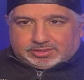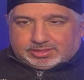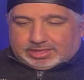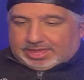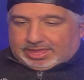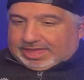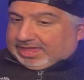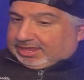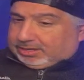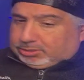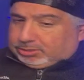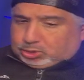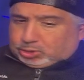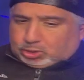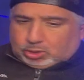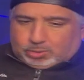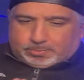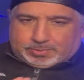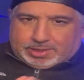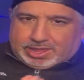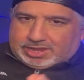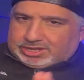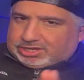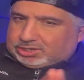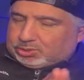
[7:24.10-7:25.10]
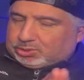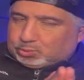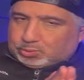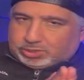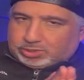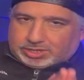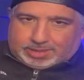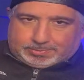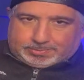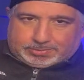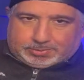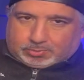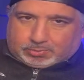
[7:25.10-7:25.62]
And Joe Biden will
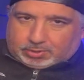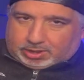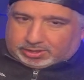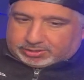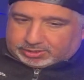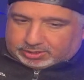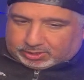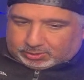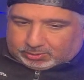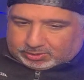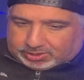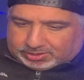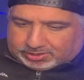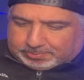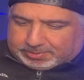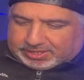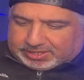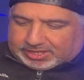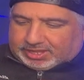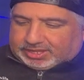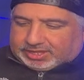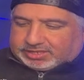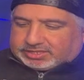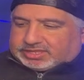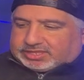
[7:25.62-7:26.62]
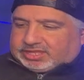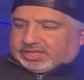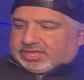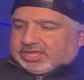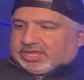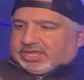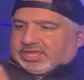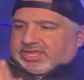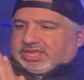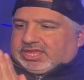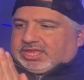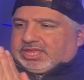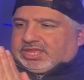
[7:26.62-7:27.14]
not be prosecuted because
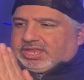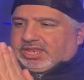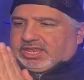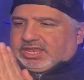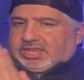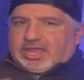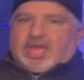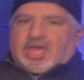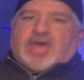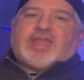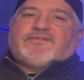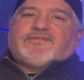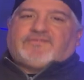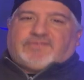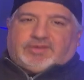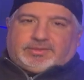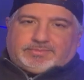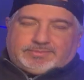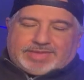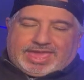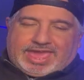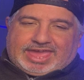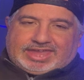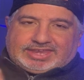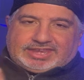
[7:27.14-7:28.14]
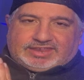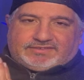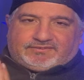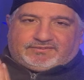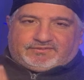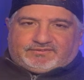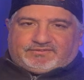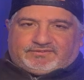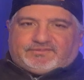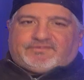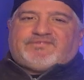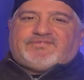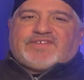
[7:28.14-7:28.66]
none of them had
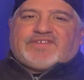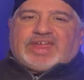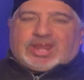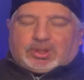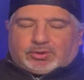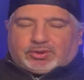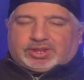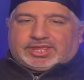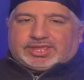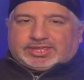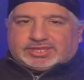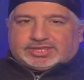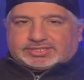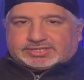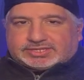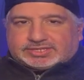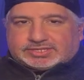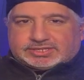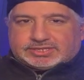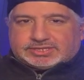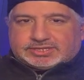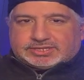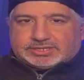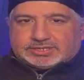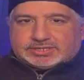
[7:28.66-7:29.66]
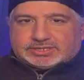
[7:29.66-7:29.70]
nefarious